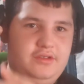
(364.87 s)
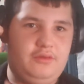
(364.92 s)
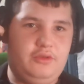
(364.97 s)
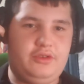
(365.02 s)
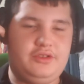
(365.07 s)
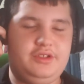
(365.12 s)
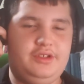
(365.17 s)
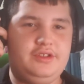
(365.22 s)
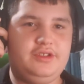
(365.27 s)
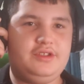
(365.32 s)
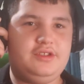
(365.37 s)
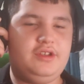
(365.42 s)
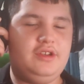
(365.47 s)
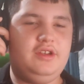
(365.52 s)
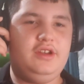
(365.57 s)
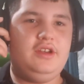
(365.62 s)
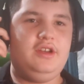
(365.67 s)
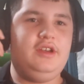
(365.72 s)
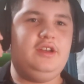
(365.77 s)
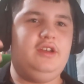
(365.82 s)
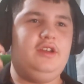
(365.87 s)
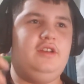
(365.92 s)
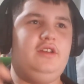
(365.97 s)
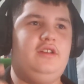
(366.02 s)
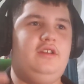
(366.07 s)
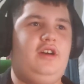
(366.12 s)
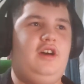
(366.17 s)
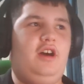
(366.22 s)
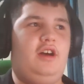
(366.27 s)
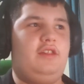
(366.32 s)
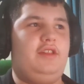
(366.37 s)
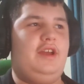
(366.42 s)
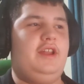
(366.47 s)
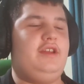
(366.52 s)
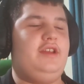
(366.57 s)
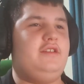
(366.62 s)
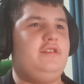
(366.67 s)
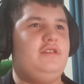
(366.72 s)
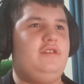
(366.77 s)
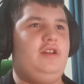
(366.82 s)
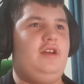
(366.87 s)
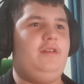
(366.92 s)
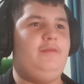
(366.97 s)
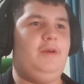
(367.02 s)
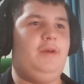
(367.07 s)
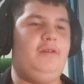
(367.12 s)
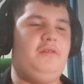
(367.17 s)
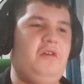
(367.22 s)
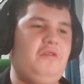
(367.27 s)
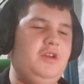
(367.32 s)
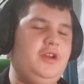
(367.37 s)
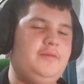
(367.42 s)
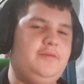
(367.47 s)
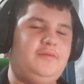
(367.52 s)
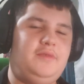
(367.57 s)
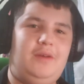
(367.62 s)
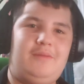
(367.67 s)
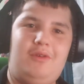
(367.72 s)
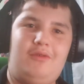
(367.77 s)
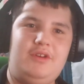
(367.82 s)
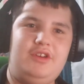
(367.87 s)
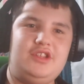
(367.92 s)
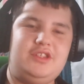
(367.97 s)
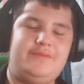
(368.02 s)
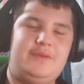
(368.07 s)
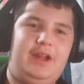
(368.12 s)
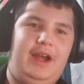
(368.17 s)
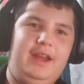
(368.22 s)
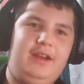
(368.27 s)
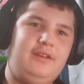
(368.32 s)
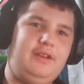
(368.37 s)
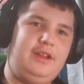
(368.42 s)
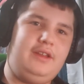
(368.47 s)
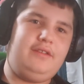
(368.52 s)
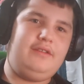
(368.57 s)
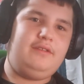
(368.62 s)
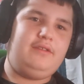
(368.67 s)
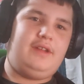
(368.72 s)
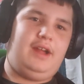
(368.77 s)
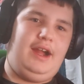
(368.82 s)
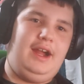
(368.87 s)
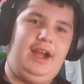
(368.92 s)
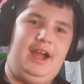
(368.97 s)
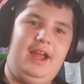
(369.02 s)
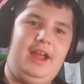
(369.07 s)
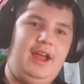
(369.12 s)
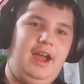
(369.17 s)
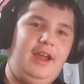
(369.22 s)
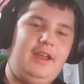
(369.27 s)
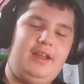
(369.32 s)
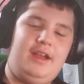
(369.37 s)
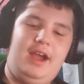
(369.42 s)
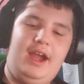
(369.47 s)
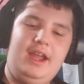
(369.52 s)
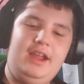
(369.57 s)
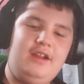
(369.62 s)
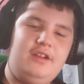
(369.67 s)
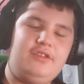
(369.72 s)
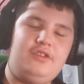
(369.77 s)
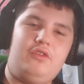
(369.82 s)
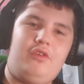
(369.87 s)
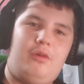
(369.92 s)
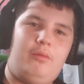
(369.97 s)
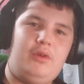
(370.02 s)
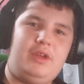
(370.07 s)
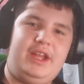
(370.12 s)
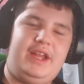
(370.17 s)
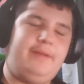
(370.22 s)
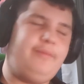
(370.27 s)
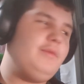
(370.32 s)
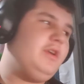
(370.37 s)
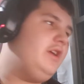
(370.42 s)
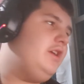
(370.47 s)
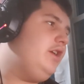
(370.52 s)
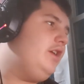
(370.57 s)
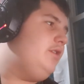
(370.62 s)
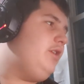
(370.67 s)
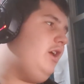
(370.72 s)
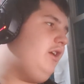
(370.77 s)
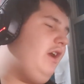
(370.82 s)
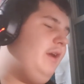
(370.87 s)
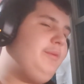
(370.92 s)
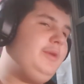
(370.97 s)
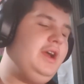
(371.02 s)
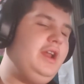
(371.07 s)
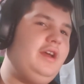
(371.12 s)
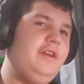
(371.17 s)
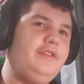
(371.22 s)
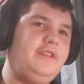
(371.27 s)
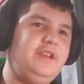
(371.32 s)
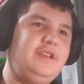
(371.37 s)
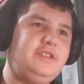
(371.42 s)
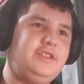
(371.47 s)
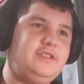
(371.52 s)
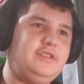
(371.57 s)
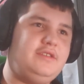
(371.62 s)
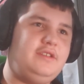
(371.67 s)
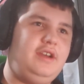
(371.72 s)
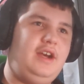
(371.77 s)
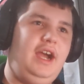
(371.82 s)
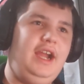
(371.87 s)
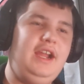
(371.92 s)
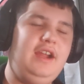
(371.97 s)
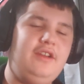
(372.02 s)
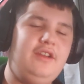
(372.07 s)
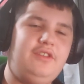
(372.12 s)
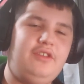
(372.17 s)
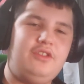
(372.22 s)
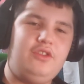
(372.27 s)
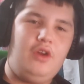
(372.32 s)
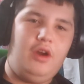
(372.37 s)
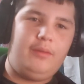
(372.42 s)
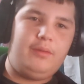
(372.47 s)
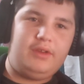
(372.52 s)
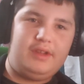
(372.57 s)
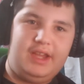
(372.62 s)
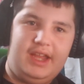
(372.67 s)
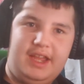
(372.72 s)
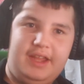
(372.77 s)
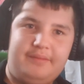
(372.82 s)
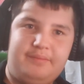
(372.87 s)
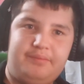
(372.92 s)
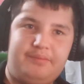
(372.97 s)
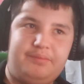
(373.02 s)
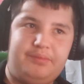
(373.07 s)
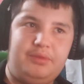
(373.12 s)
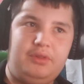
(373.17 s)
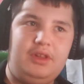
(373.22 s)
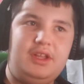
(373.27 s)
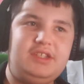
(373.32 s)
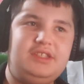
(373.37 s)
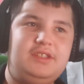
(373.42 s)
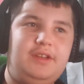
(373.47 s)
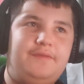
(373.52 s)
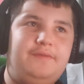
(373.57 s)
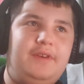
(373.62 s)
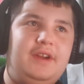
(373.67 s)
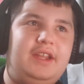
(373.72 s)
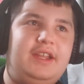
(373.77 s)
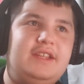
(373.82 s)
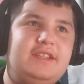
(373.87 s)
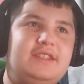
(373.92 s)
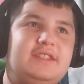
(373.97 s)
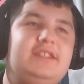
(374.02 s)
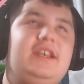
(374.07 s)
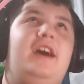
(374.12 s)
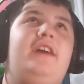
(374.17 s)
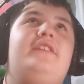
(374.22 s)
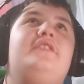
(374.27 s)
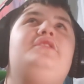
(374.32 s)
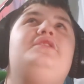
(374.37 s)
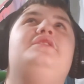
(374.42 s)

still works on this. On Linux, on my on my Windows boot, I don't. I I I hear the normal game. When I'm playing on this, I hear the normal game plus the freaking sound that